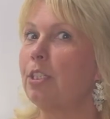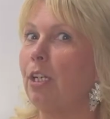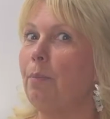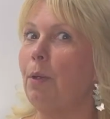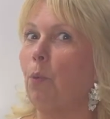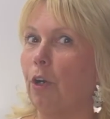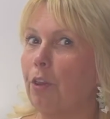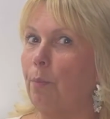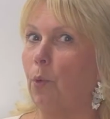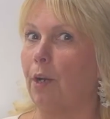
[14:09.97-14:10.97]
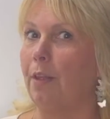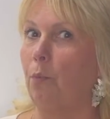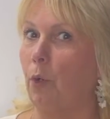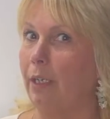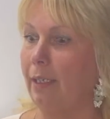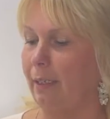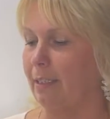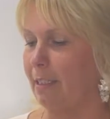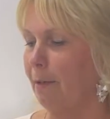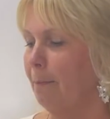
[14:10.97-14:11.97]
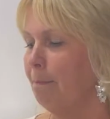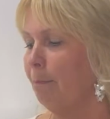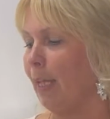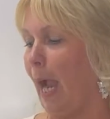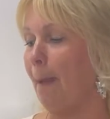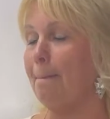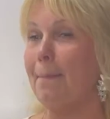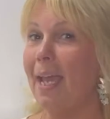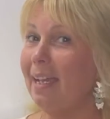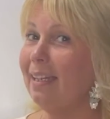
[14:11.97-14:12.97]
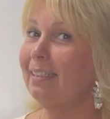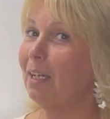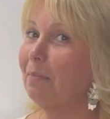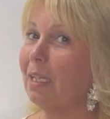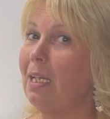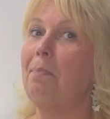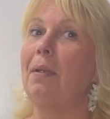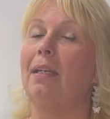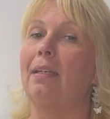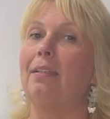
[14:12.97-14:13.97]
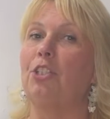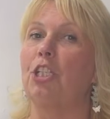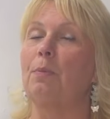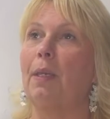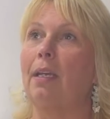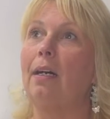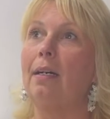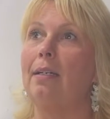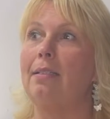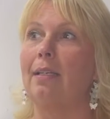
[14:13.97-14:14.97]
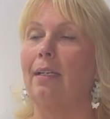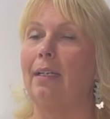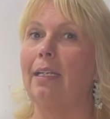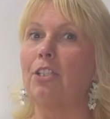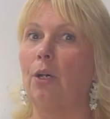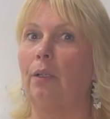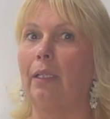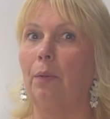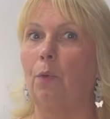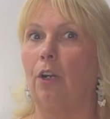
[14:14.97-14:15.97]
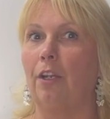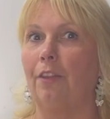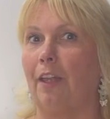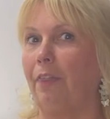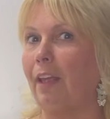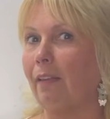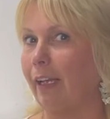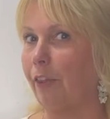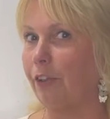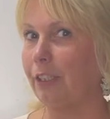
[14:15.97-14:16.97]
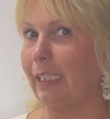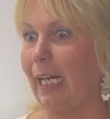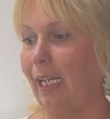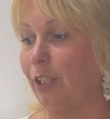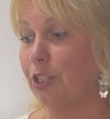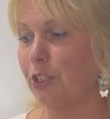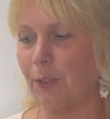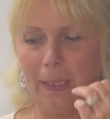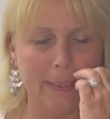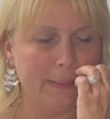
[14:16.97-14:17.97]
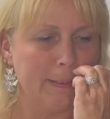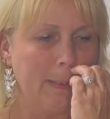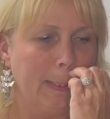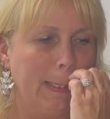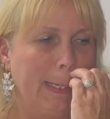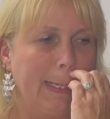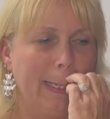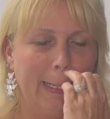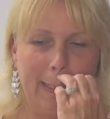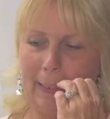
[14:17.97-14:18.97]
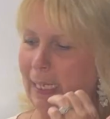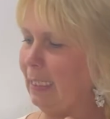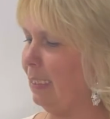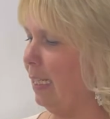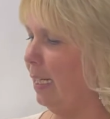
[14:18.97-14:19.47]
going to be worth more than what it is. I may end up keeping it just because it's only worth, I think, like $30 or less. And it